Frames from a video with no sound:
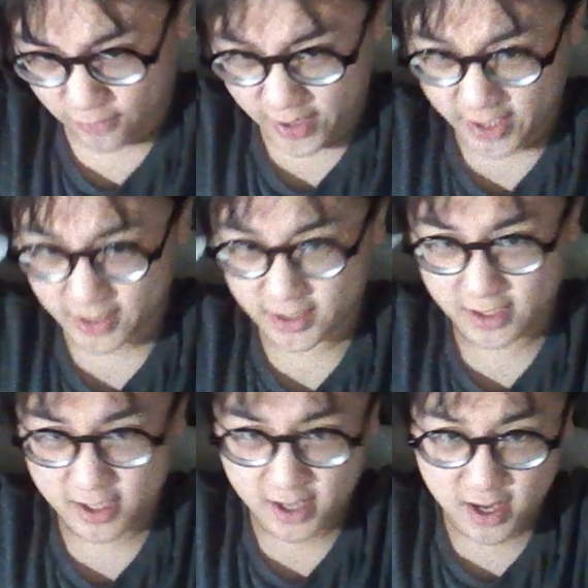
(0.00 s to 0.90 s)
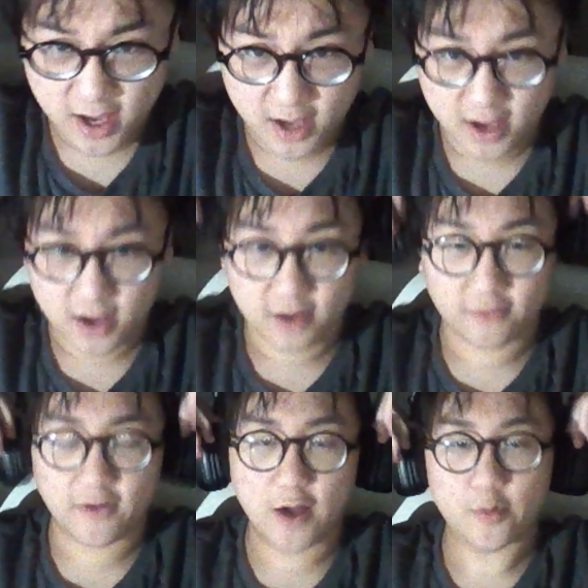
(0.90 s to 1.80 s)
his
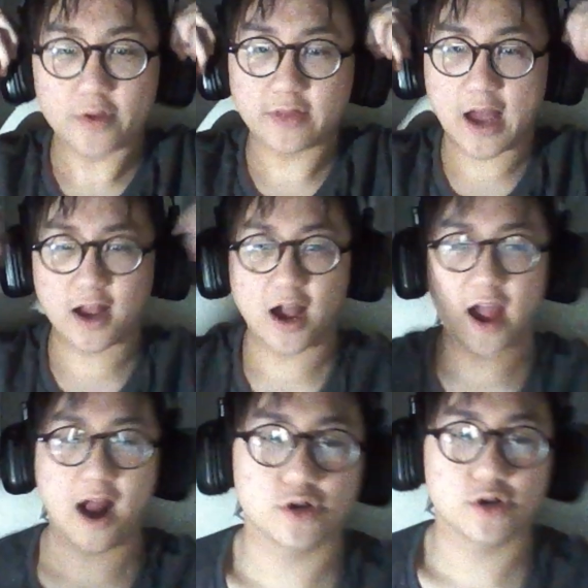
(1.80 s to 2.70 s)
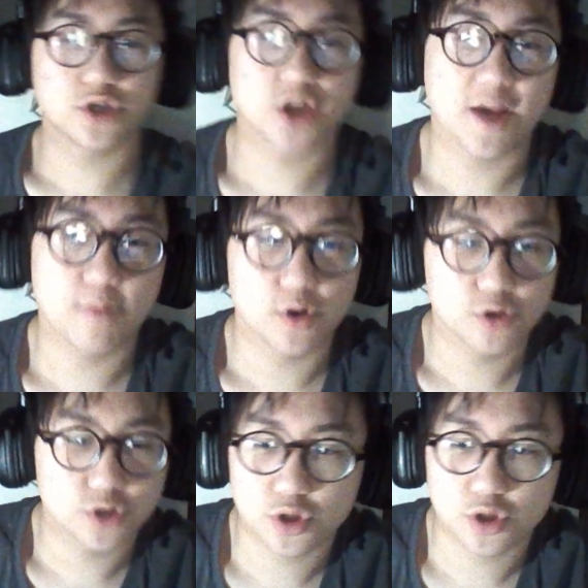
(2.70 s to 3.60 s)
fight with that guy Aaron
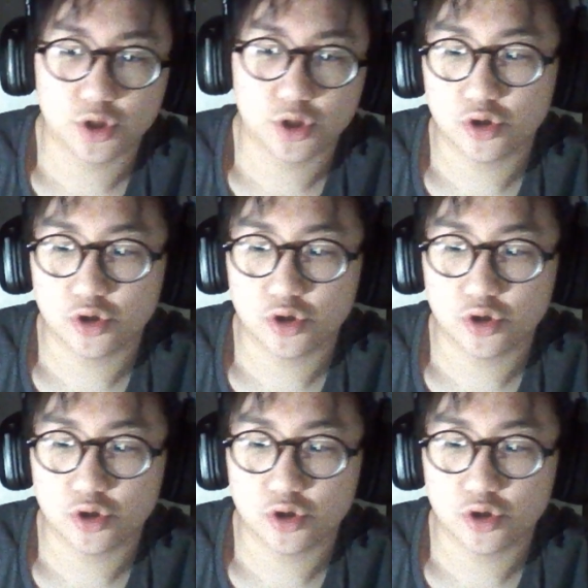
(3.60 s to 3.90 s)
Chalmers